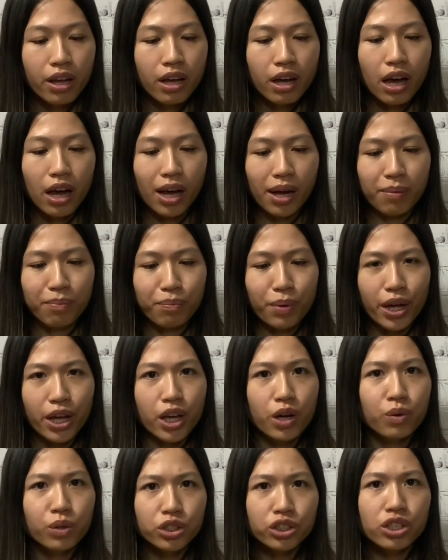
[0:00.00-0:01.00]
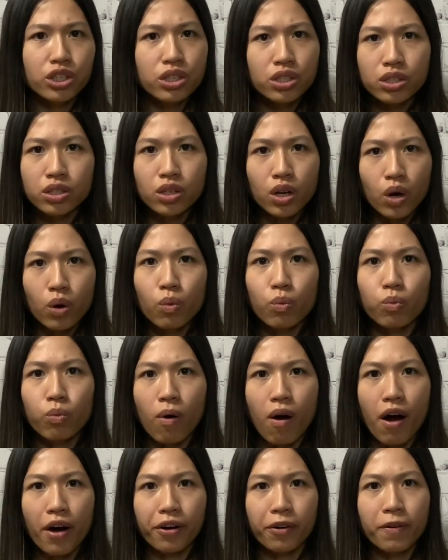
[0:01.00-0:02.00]
um, but it was just so
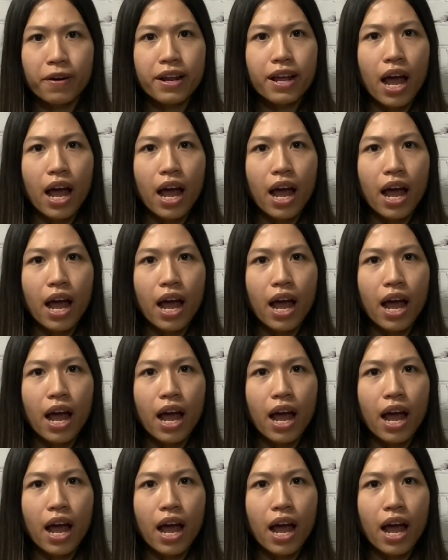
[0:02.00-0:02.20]
watery.